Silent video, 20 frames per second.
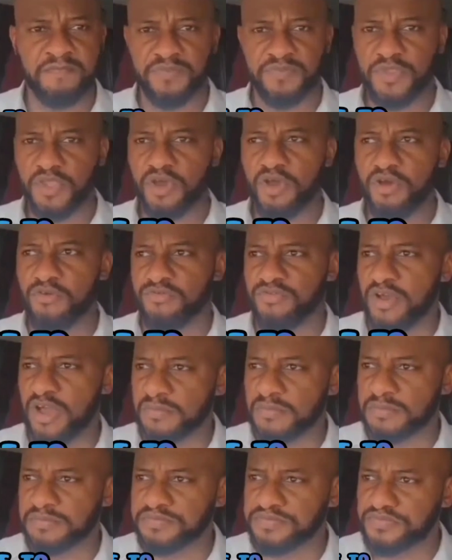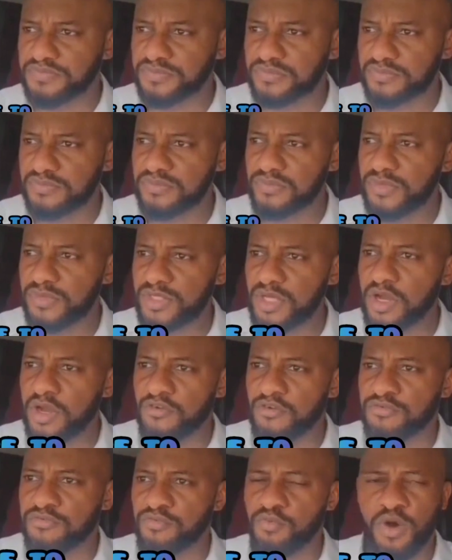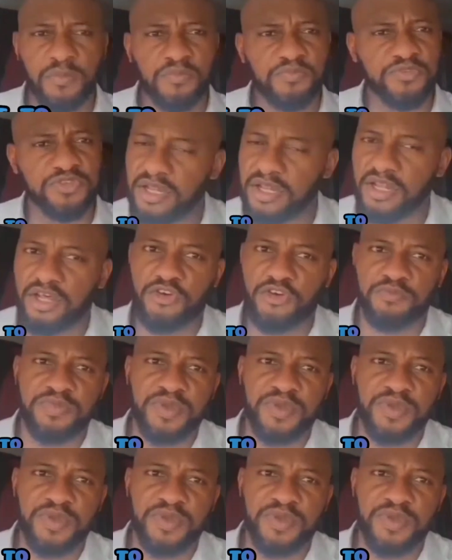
And instead of Yul Edochie to